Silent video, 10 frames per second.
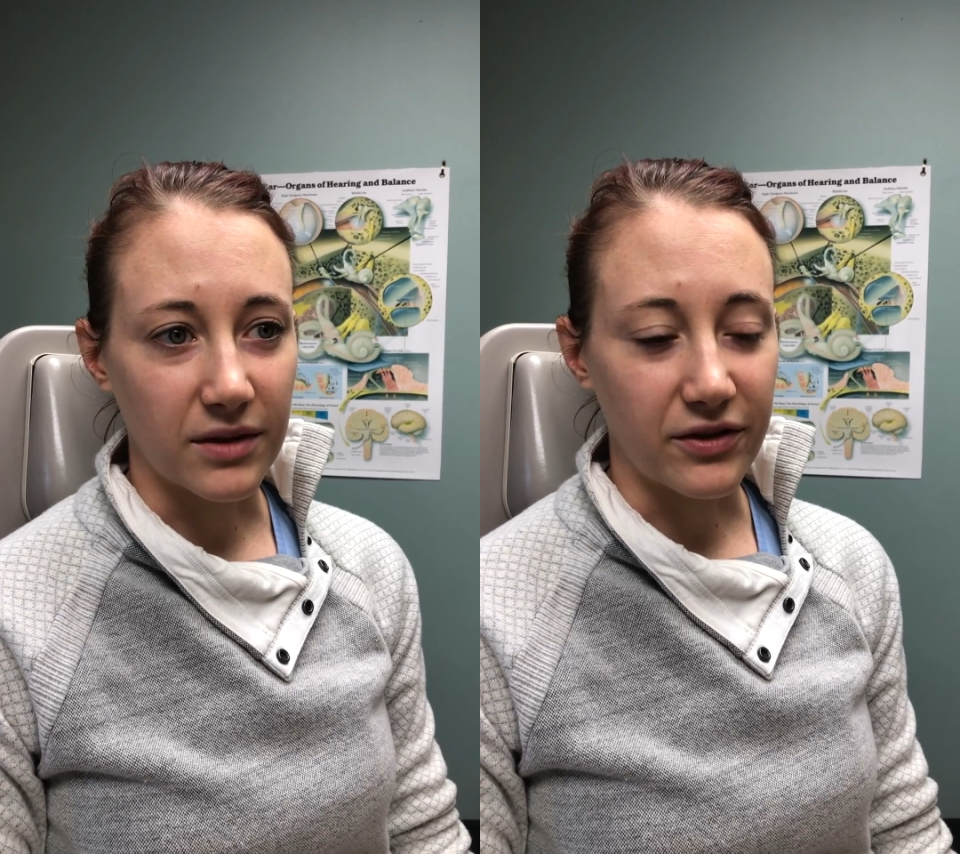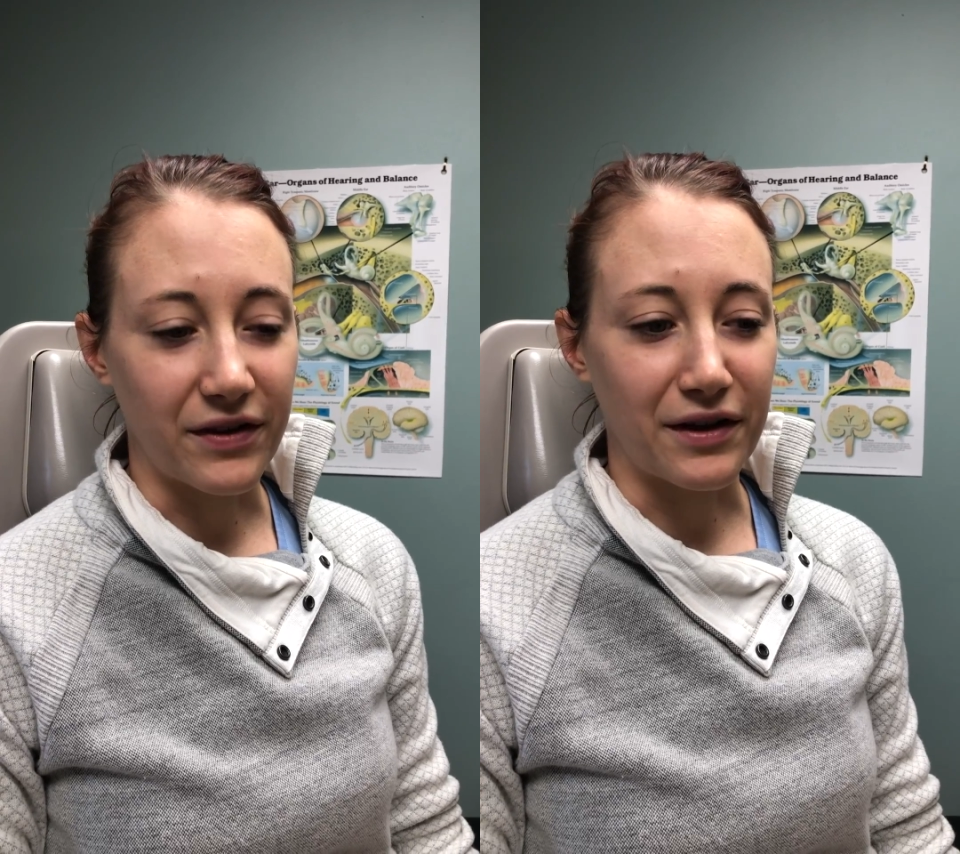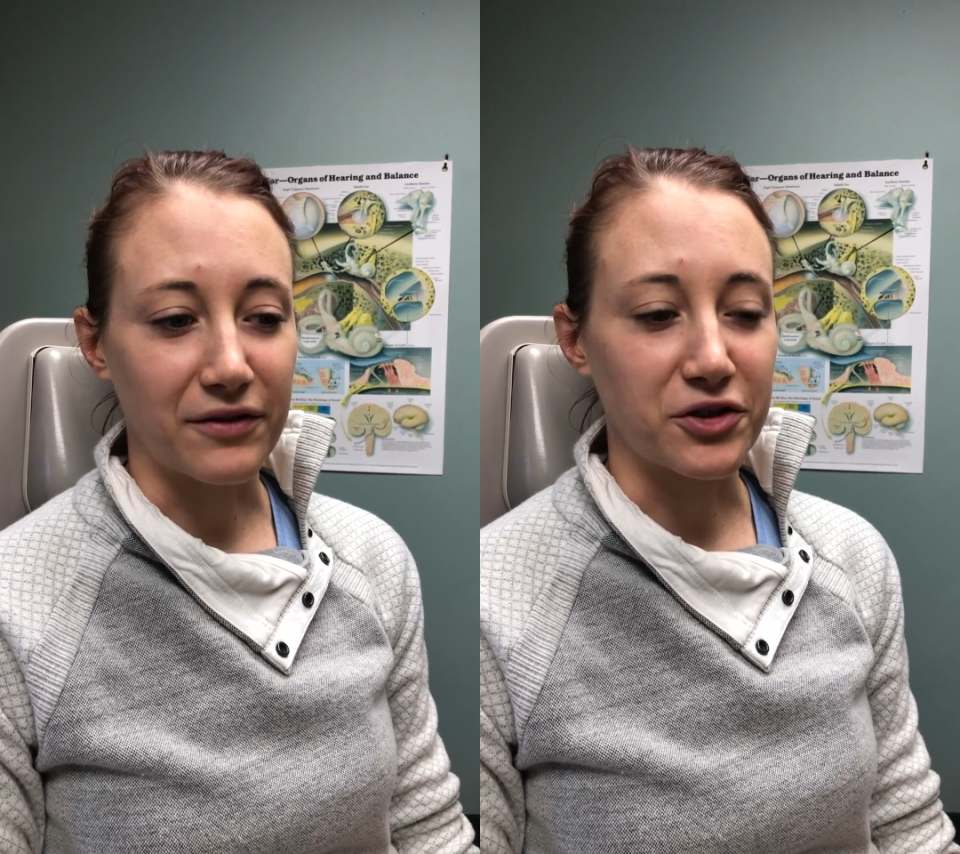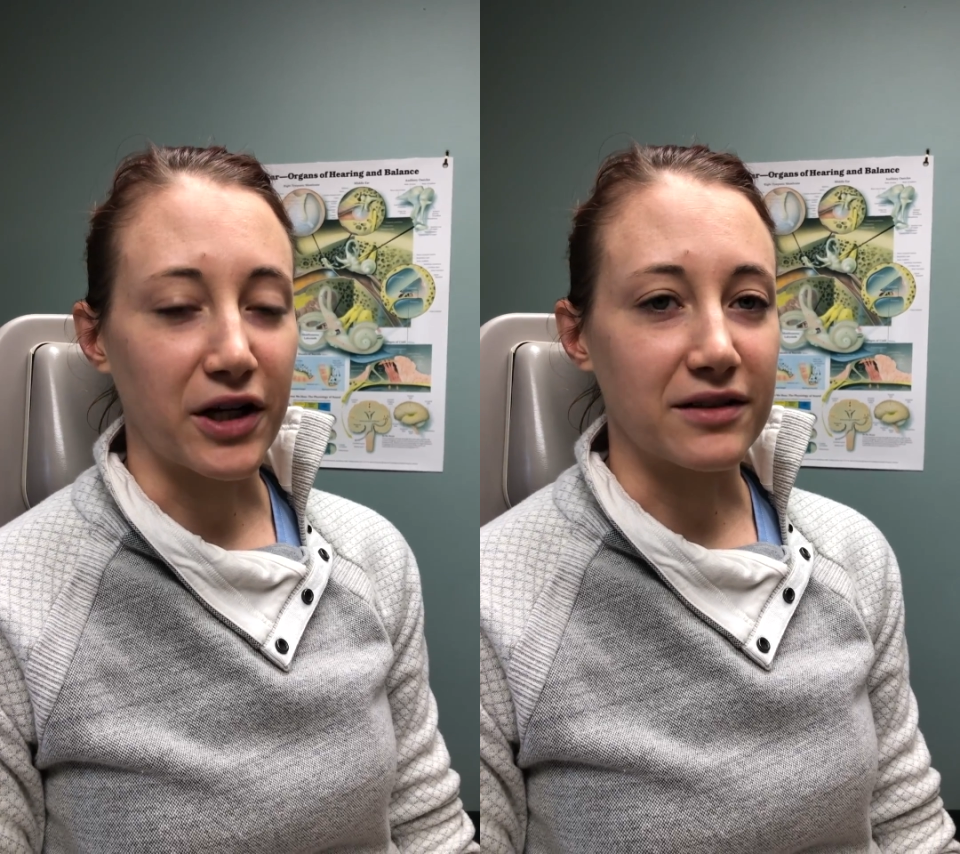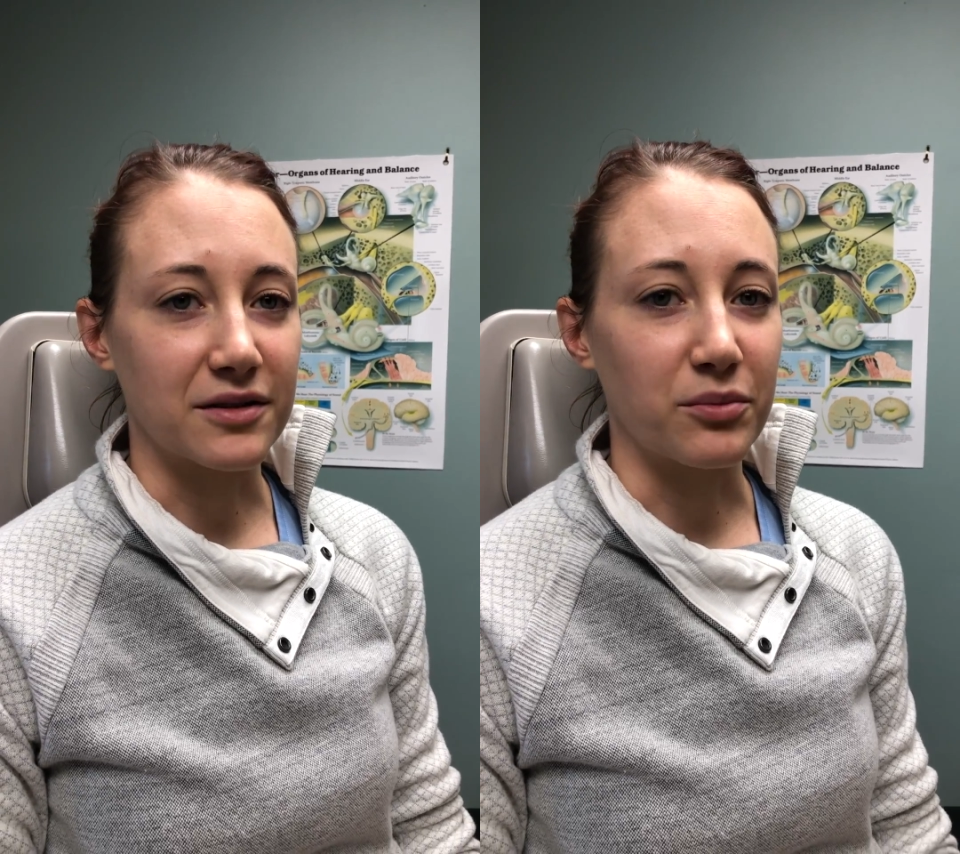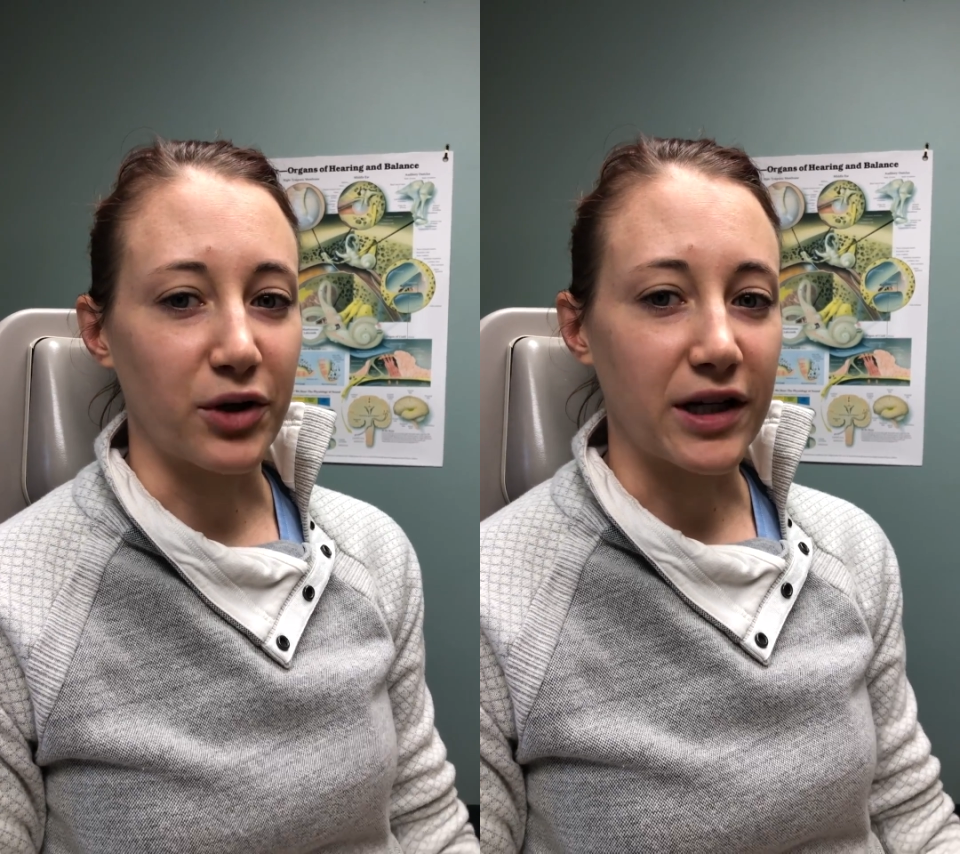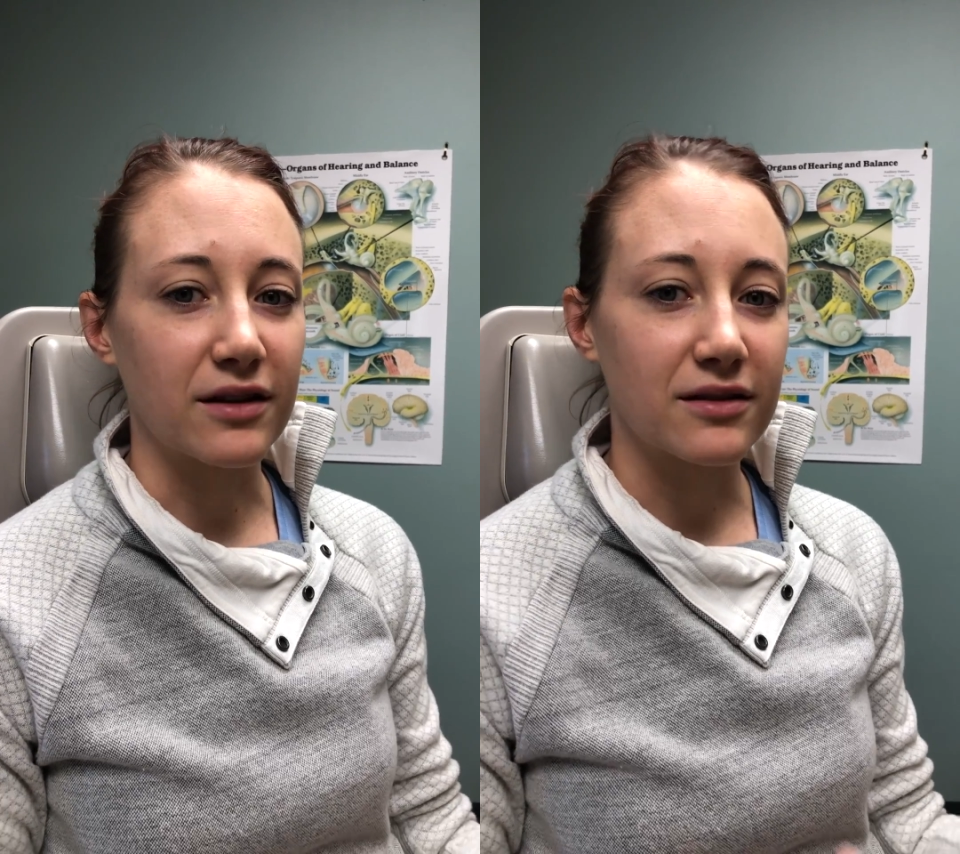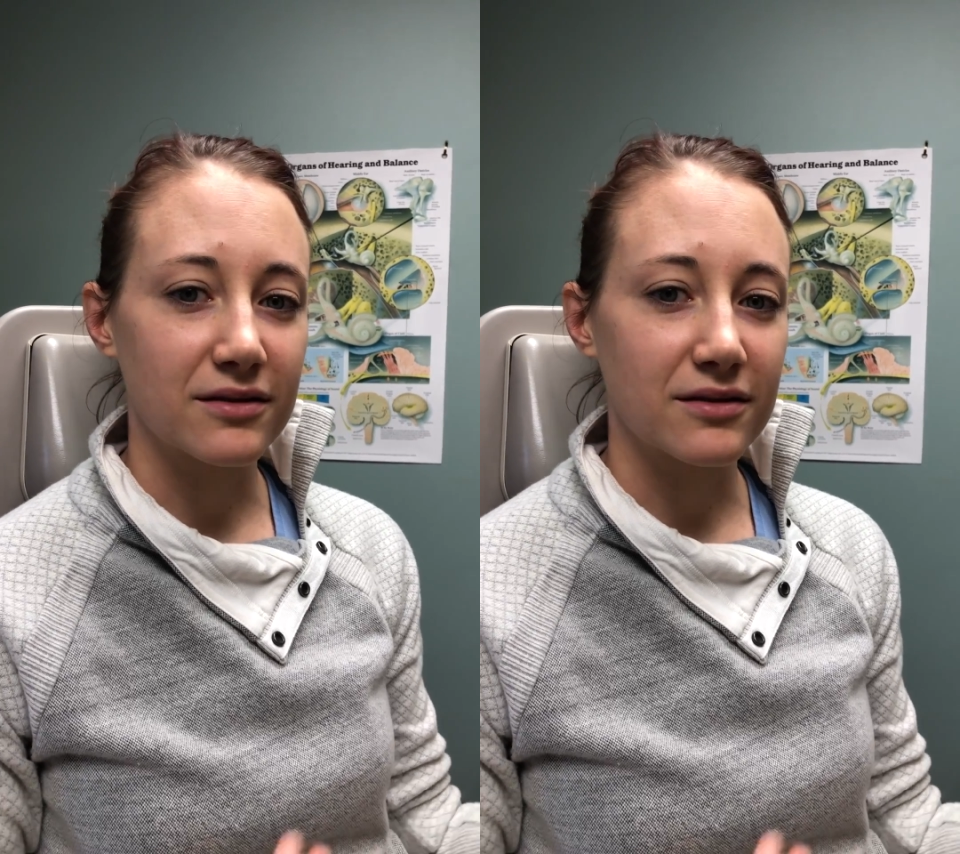everything I've tried to break